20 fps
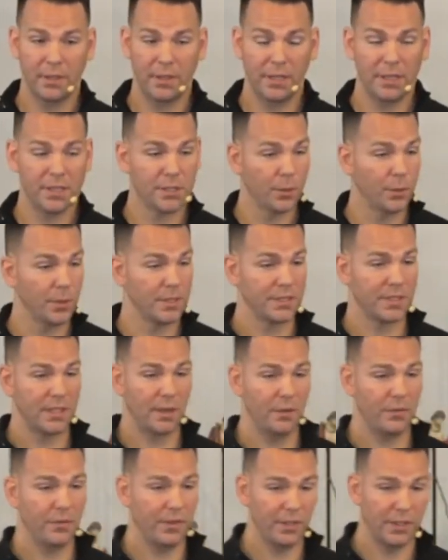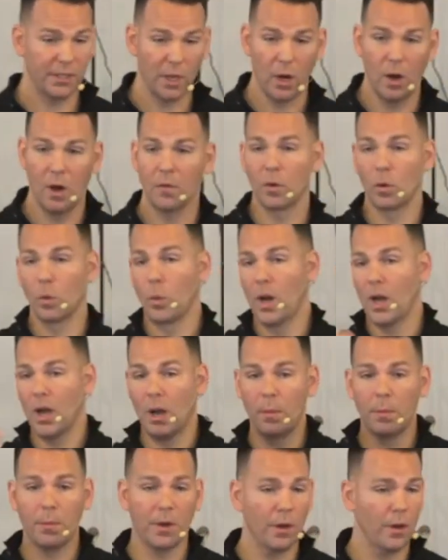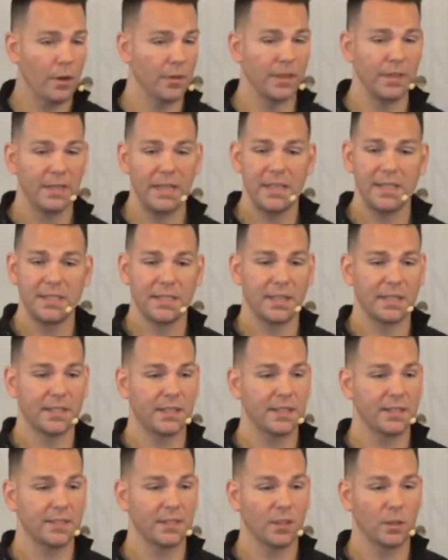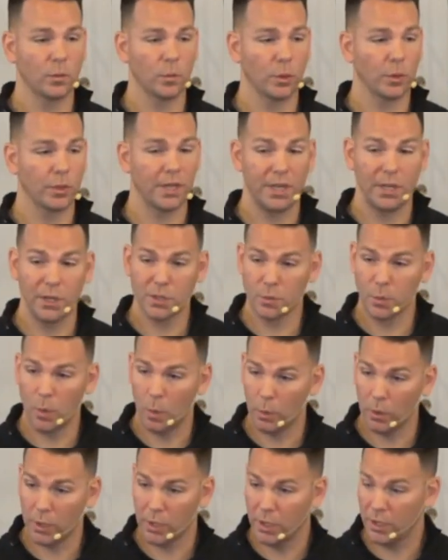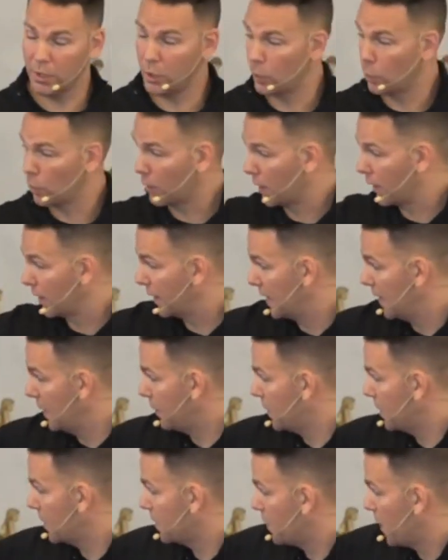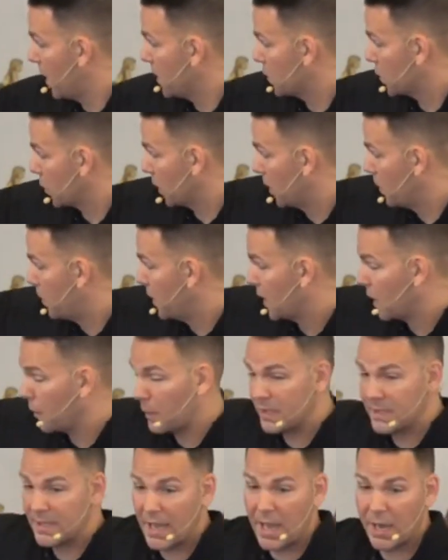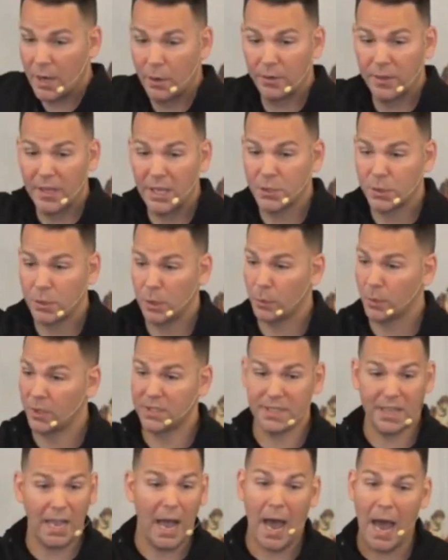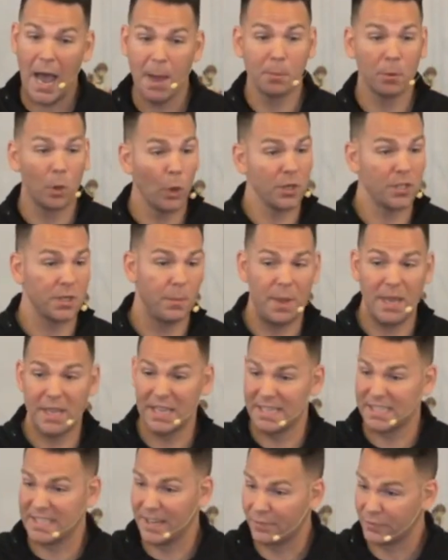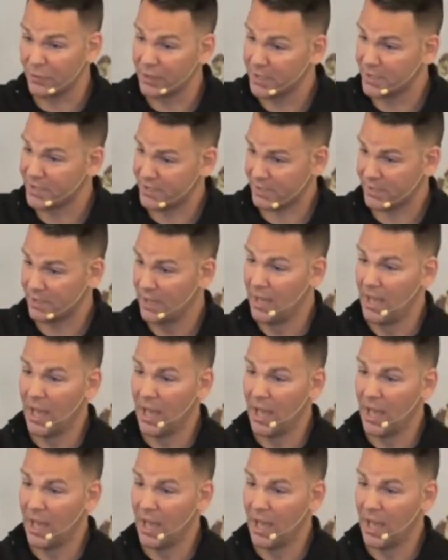And so instead of feeling overwhelmed by all the needs that exist in the world, here's what we're going to do. We're going to leave this space. We're going to pick up a tag on that tree, and we're going to say, I'm going to make a difference.